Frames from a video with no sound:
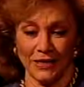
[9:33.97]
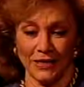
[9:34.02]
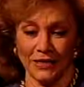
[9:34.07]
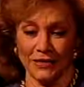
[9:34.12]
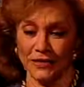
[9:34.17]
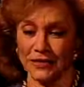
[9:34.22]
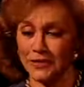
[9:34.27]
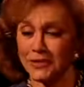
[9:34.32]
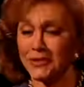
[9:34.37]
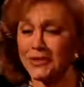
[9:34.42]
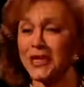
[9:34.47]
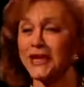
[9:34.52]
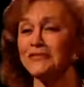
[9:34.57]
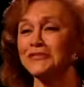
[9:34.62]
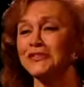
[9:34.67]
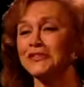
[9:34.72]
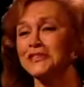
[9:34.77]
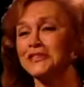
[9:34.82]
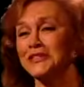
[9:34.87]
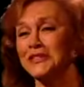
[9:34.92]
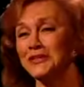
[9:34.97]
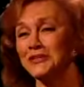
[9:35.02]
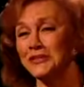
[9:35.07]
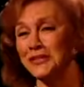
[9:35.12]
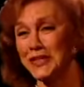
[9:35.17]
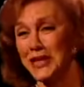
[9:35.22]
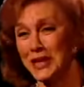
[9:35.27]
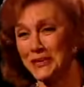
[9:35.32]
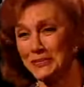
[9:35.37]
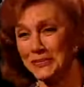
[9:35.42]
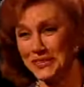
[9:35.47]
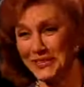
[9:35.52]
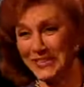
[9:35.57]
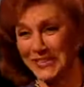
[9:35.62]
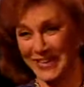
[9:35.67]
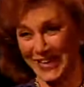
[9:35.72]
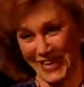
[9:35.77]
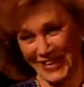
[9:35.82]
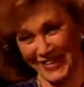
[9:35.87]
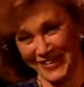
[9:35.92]
So we'll have to see what happens
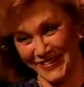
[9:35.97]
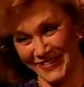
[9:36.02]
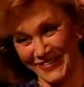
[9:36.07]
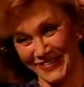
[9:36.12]
there.